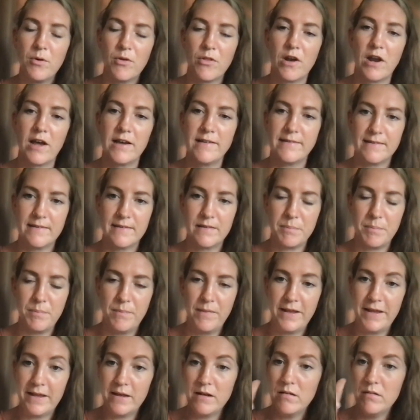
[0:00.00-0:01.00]
put the license
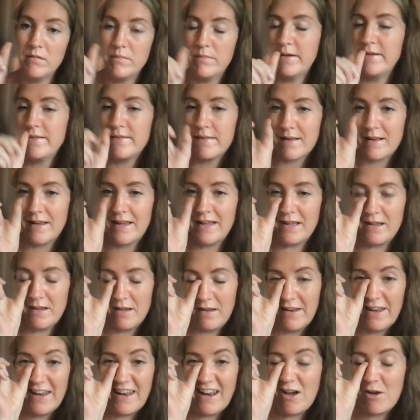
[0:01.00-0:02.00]
in, basically,
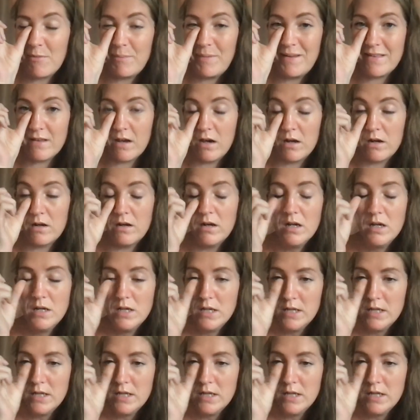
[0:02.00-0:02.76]
and then that would be done.